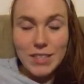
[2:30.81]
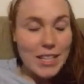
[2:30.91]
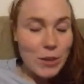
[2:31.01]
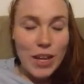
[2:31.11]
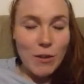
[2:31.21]

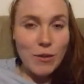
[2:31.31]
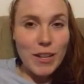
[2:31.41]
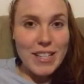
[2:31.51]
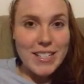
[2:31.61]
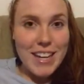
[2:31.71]
that's all I have for
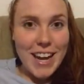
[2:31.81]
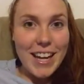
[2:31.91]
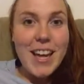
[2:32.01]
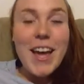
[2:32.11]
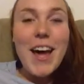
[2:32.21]
you guys
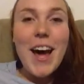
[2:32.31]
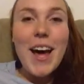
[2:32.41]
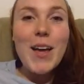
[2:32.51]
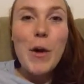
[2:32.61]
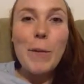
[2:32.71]
today.
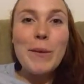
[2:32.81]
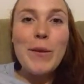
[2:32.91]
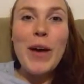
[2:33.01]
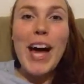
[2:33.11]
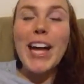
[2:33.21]
I hope
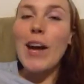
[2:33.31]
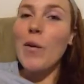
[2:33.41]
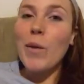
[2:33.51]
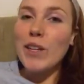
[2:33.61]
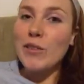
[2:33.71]
you had a
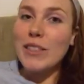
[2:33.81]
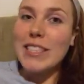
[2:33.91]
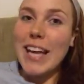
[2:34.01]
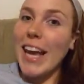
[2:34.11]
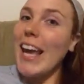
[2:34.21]
wonderful
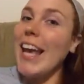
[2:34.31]
day,